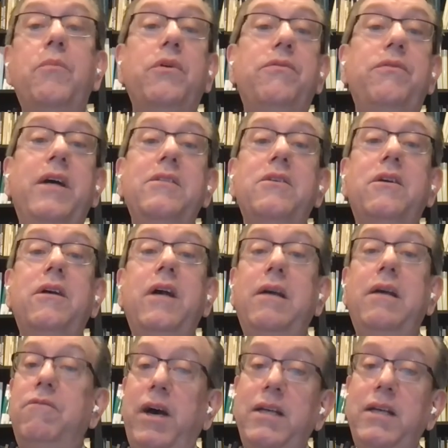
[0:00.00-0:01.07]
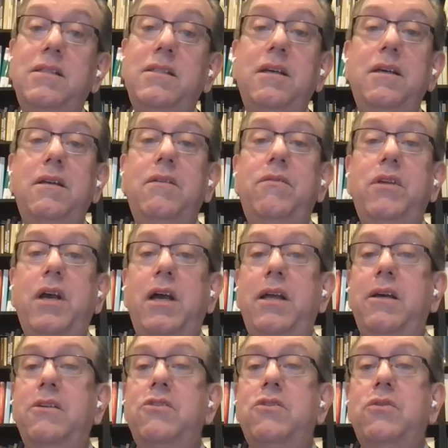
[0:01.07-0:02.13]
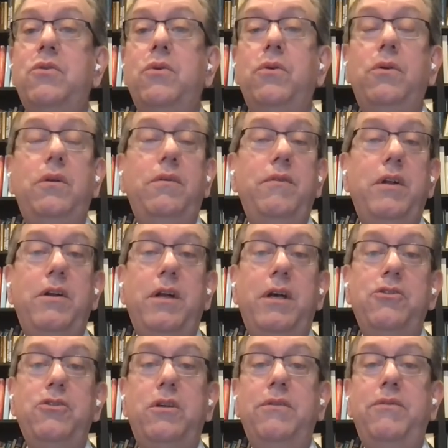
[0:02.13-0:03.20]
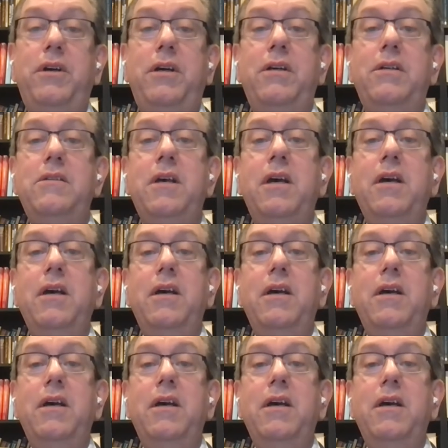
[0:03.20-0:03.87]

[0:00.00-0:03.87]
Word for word: Professor and Vice Dean of the Elliott School of International Affairs